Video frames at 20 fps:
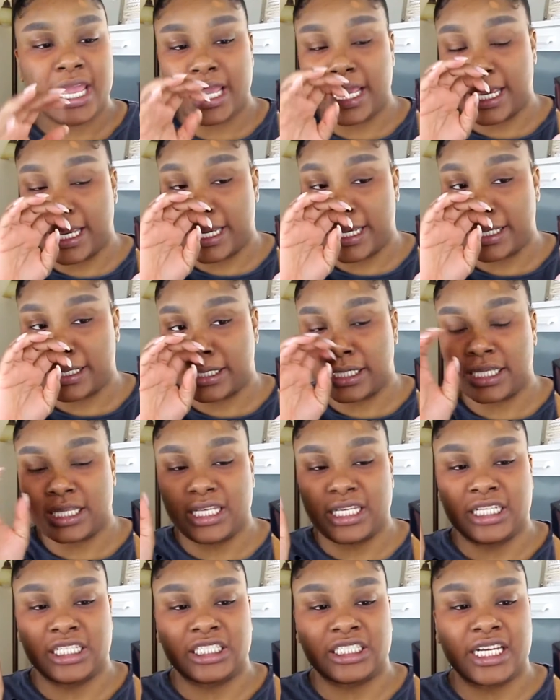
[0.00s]
in
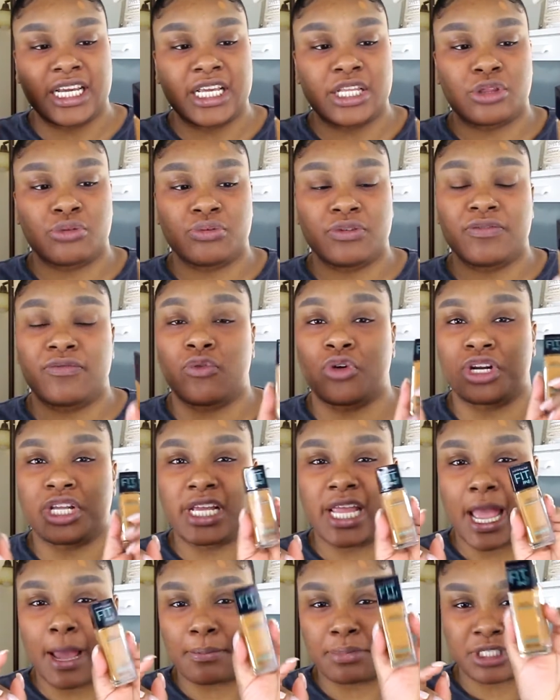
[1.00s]
the shade 340
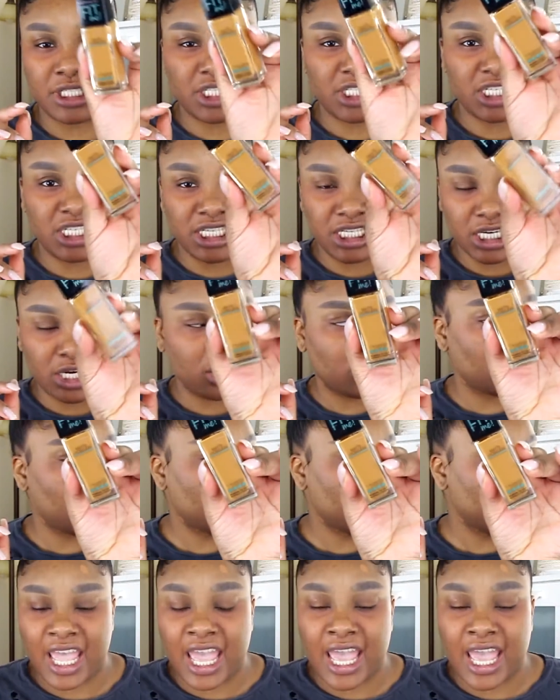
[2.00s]
Cappuccino.